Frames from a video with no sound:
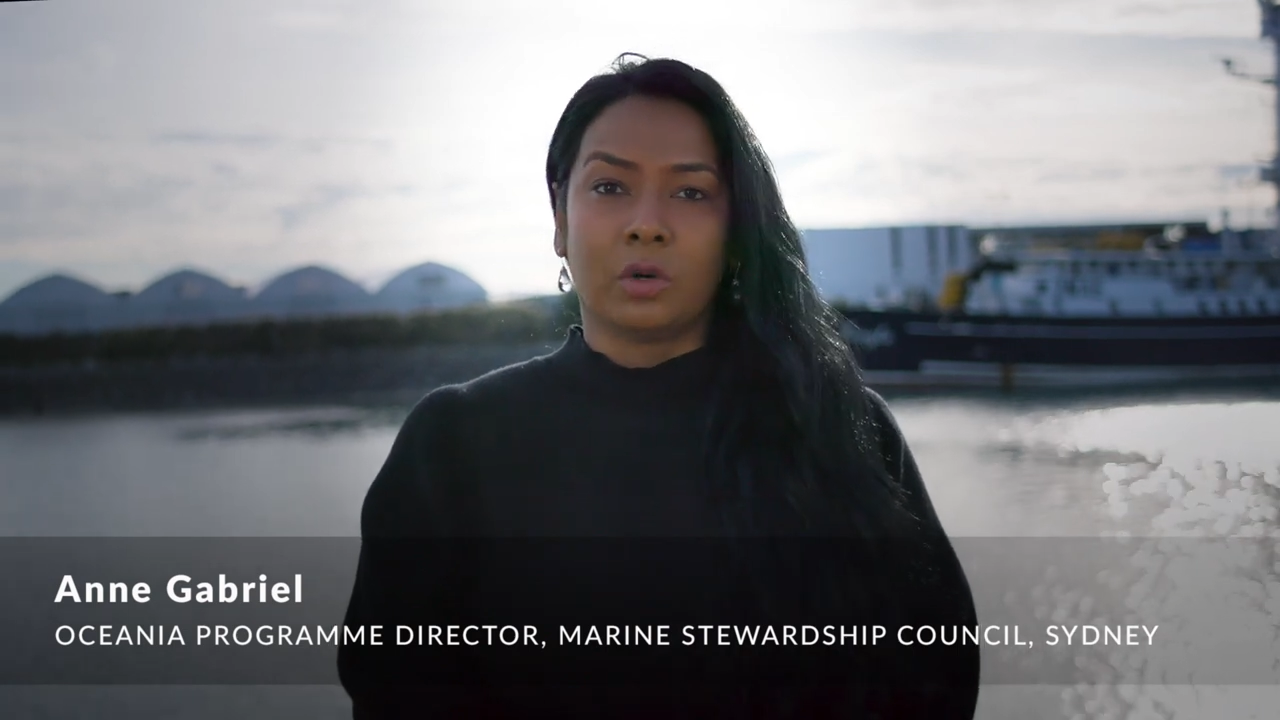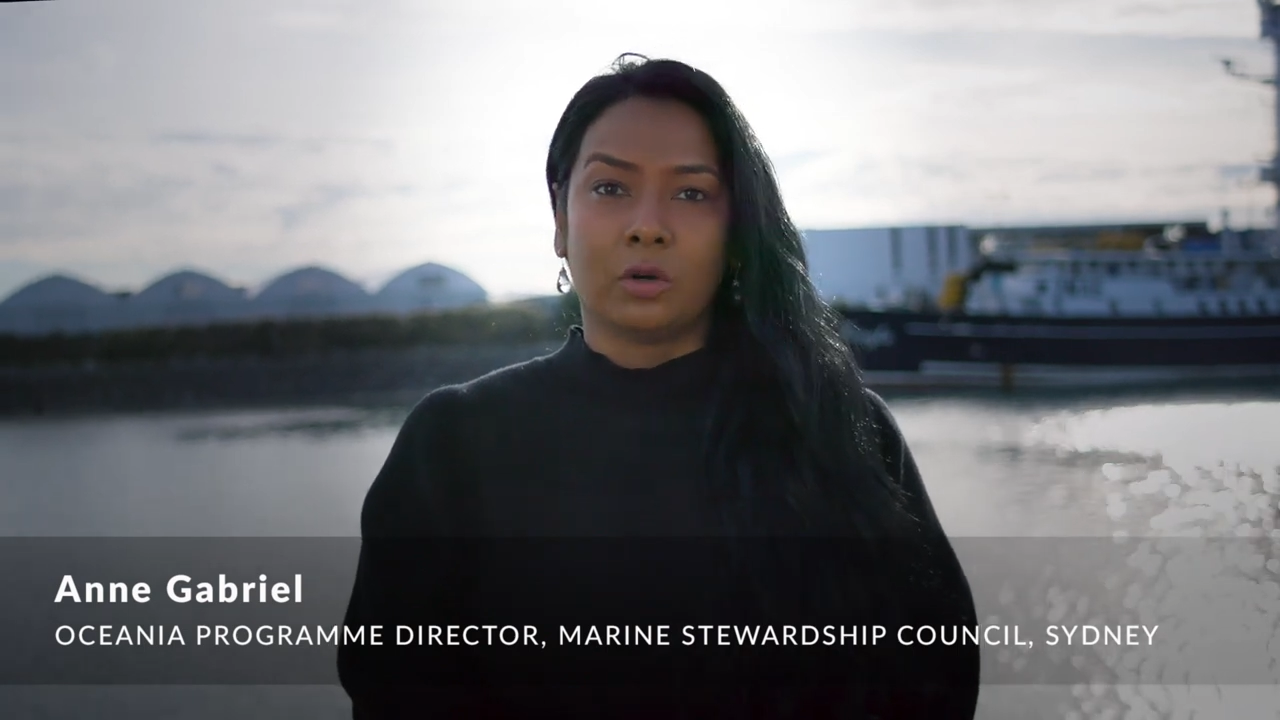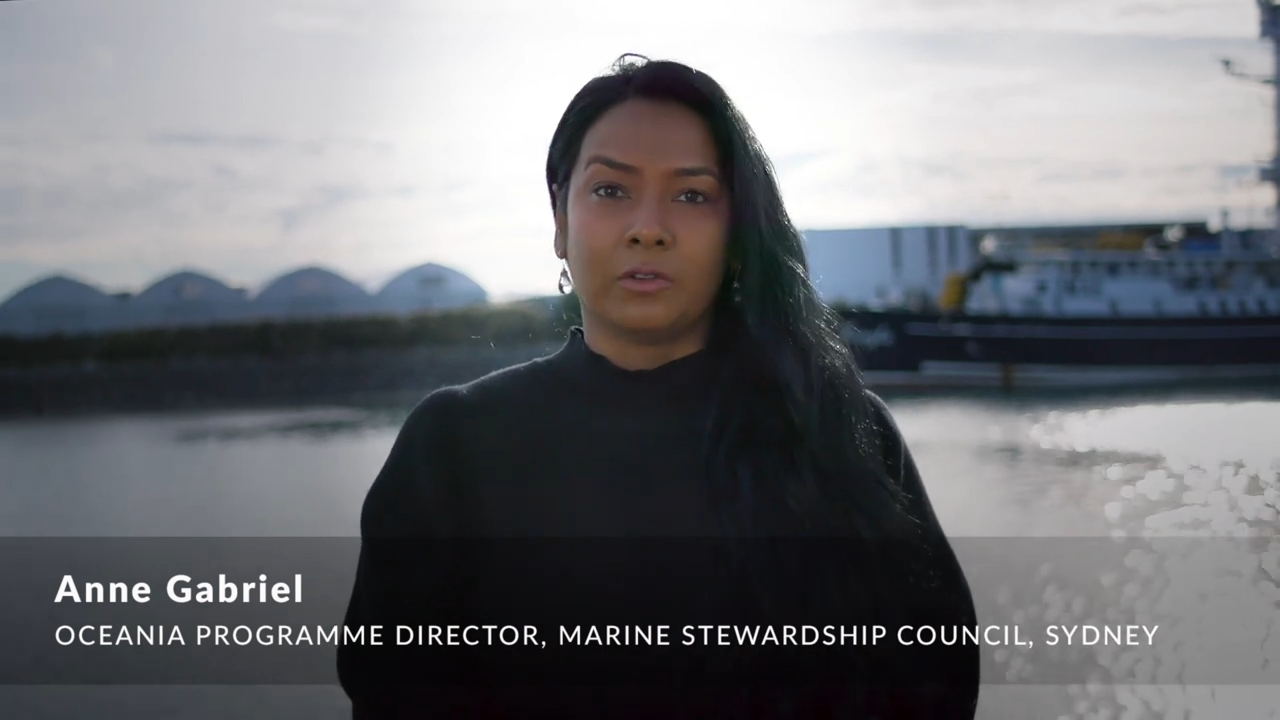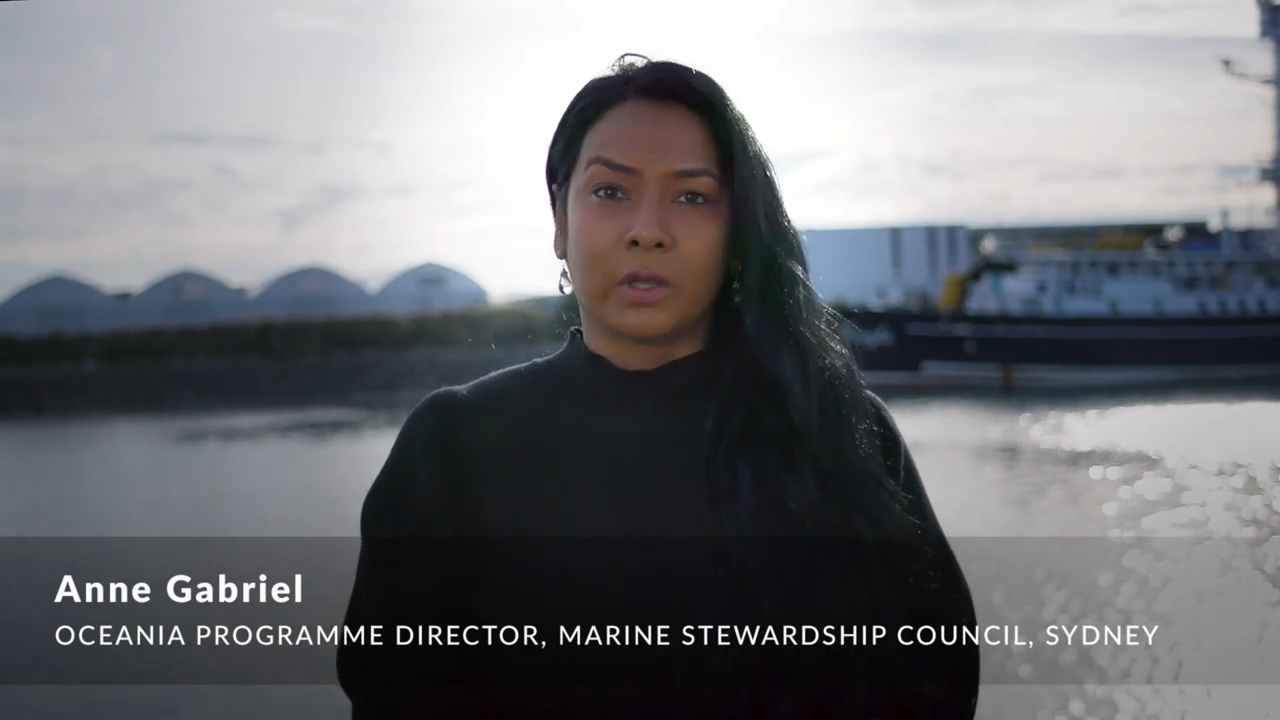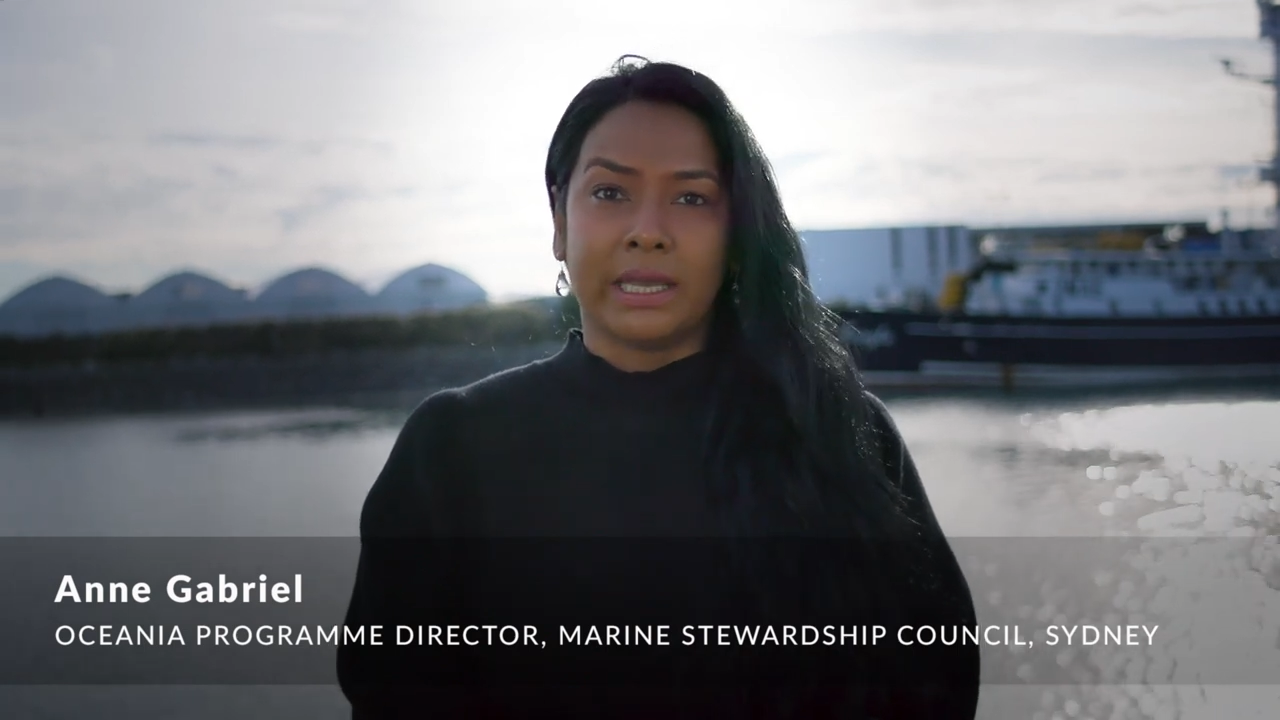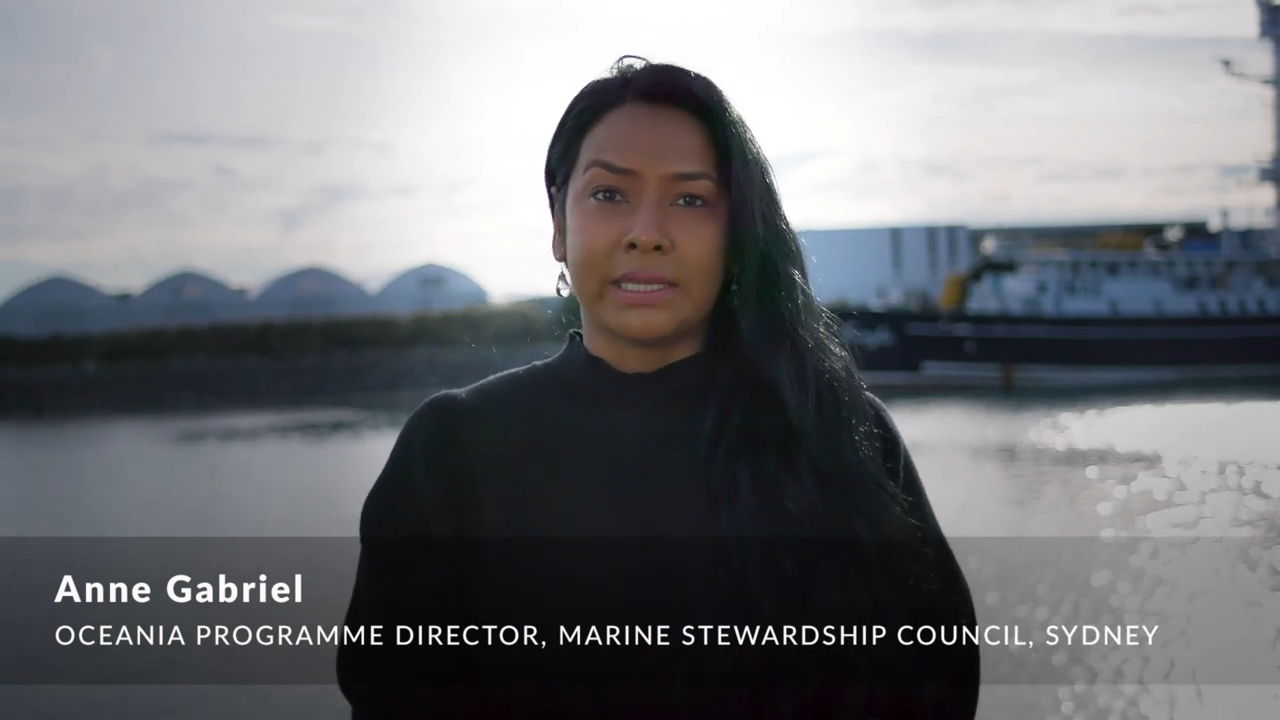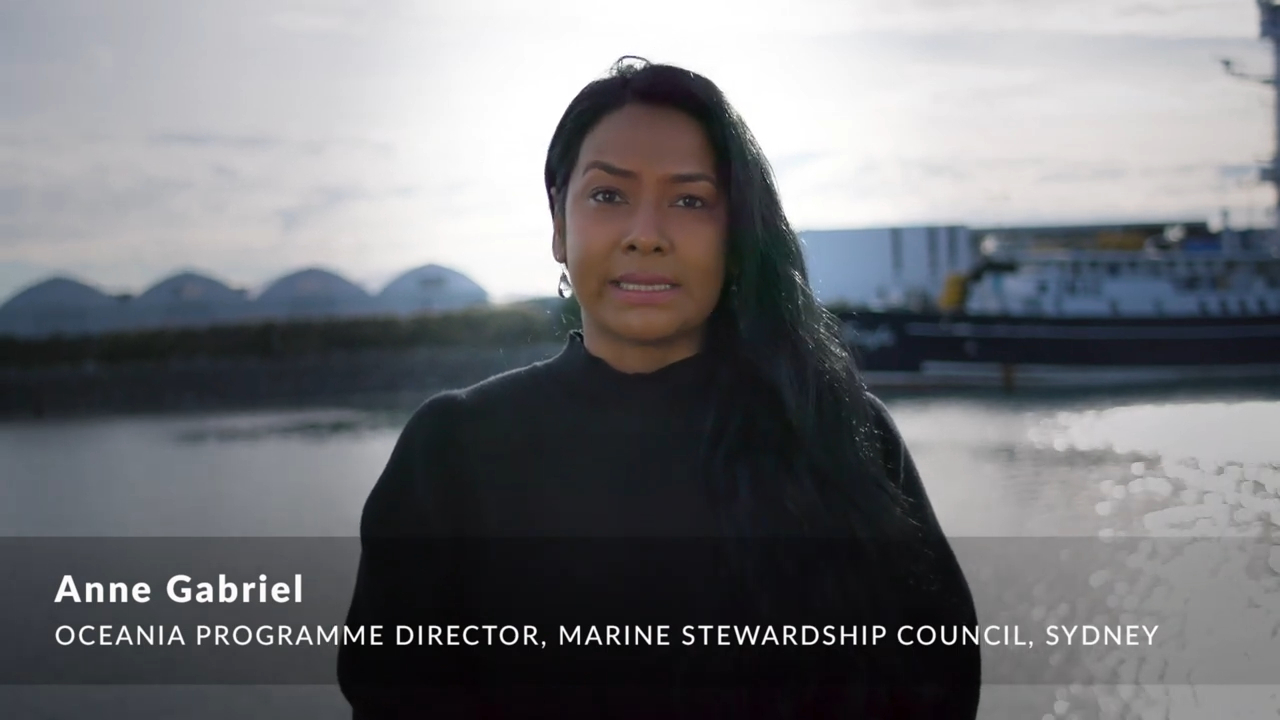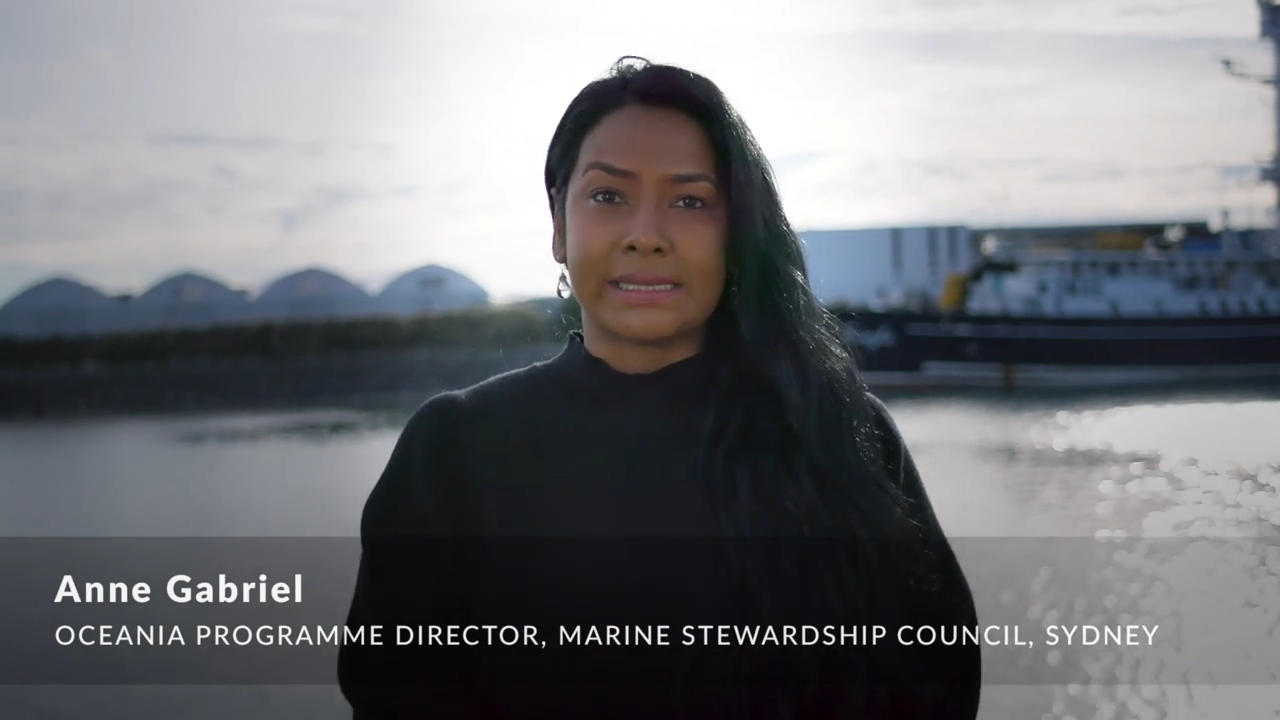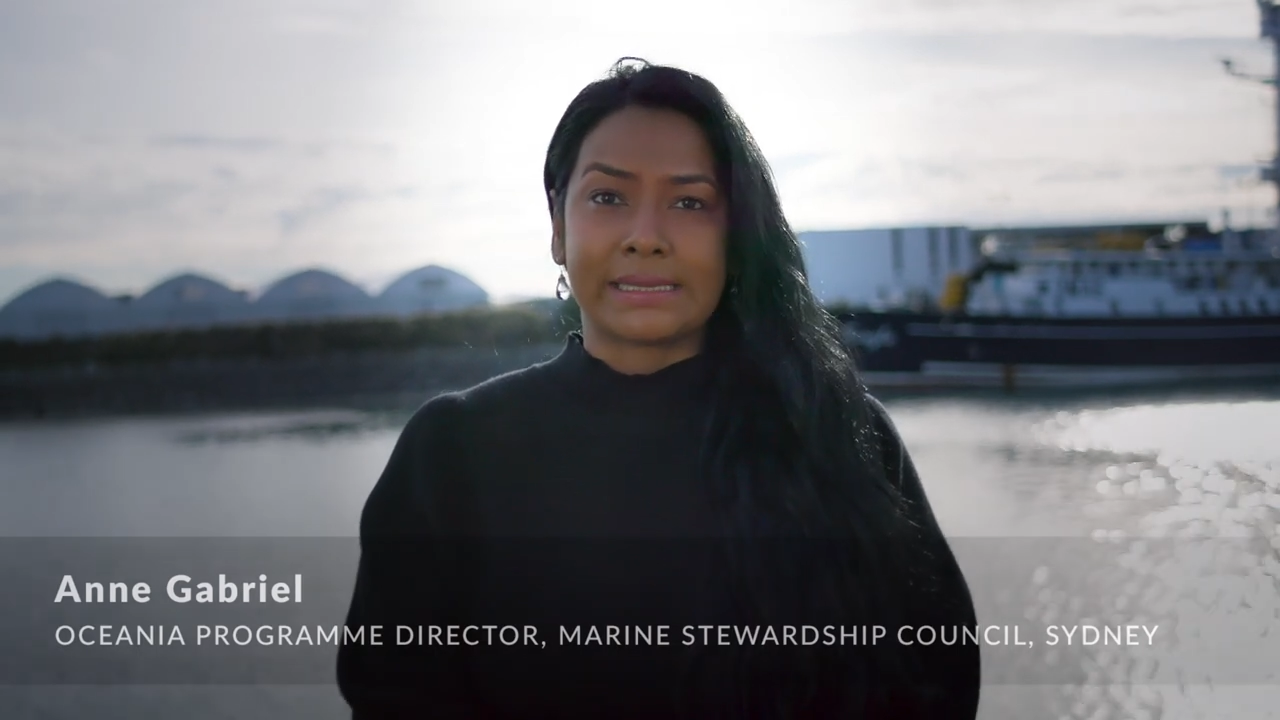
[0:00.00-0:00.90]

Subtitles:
of looking into